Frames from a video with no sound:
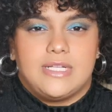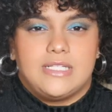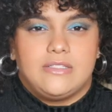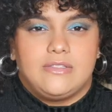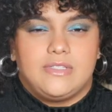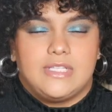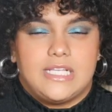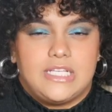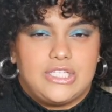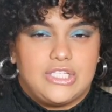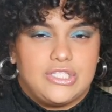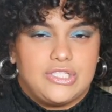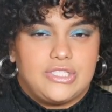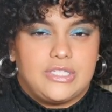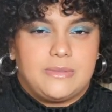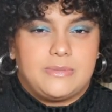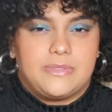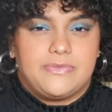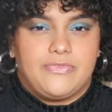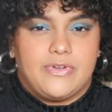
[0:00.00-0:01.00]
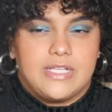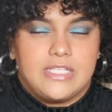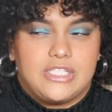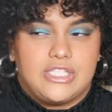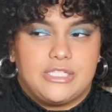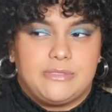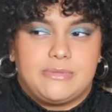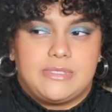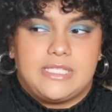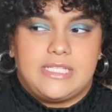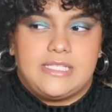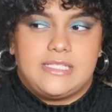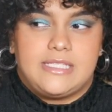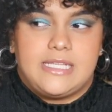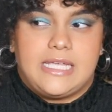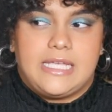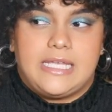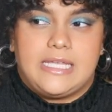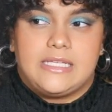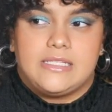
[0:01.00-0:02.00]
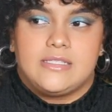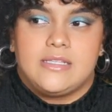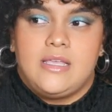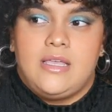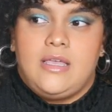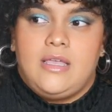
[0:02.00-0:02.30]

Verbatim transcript: relationships, friendships these days,